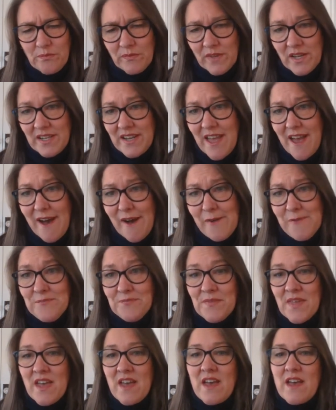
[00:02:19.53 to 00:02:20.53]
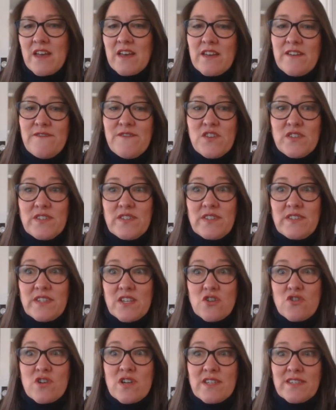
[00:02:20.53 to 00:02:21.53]
Now, if you're
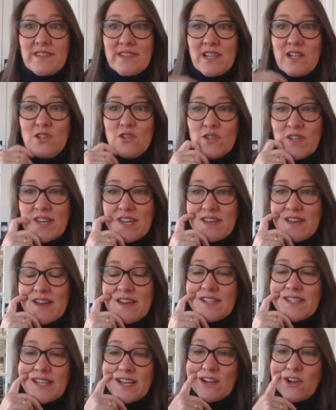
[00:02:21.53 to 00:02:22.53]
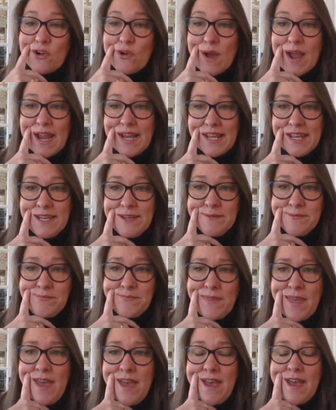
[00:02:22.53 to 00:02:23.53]
seriously looking at decorating
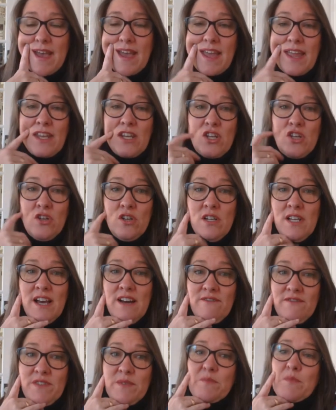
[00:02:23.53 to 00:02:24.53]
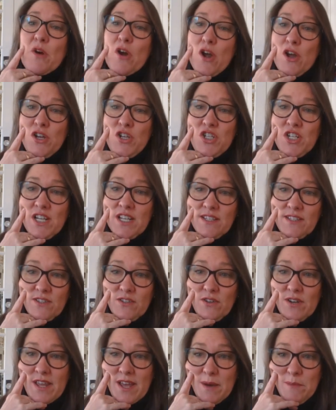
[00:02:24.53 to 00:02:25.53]
and you love the
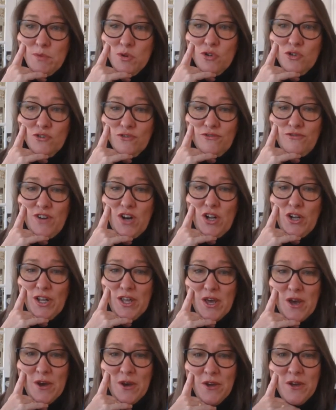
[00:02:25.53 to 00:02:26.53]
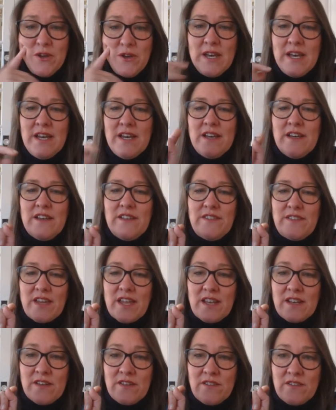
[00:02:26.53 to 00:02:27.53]
projects on our portfolio,
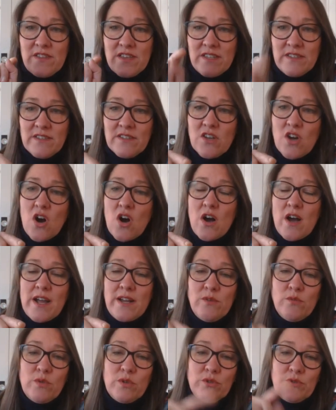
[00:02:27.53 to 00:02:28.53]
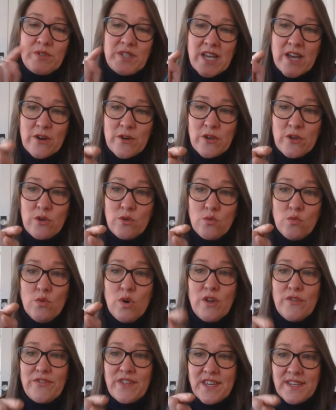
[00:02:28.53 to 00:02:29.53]
then this guide will tell you
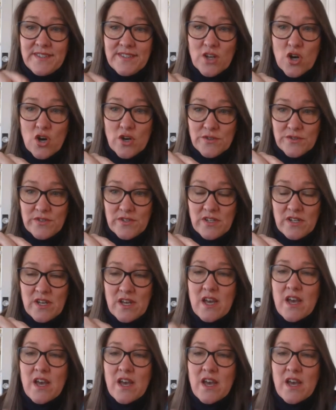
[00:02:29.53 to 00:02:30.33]
what things cost,